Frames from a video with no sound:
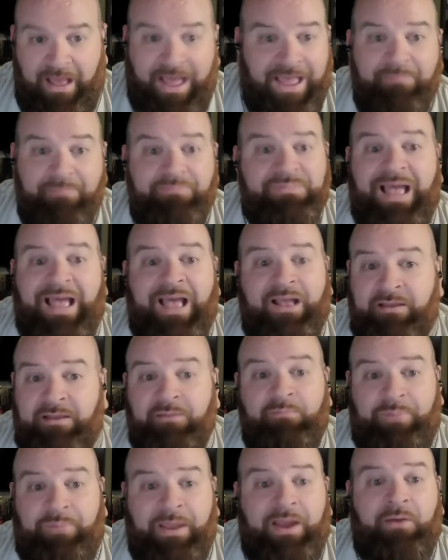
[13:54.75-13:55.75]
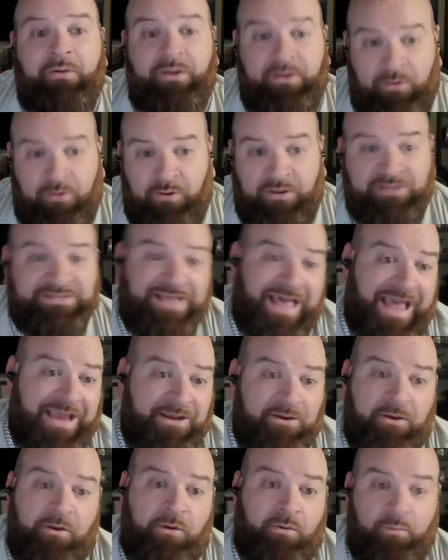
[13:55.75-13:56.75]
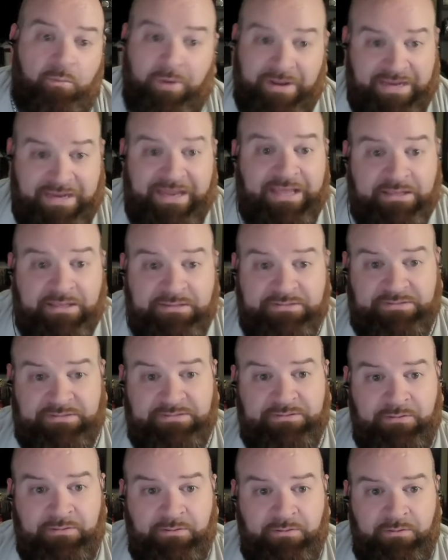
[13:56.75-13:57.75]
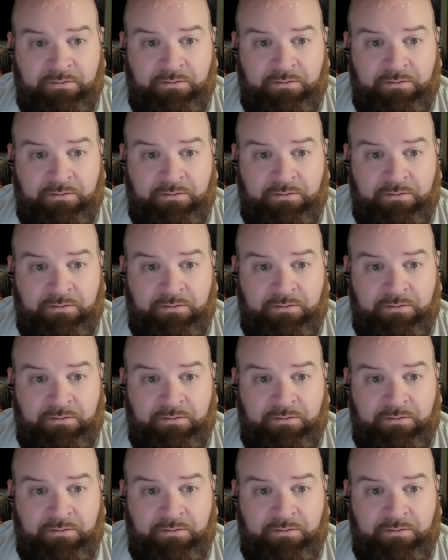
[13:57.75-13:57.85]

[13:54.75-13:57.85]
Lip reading: I'm not comparing her because I know what it is.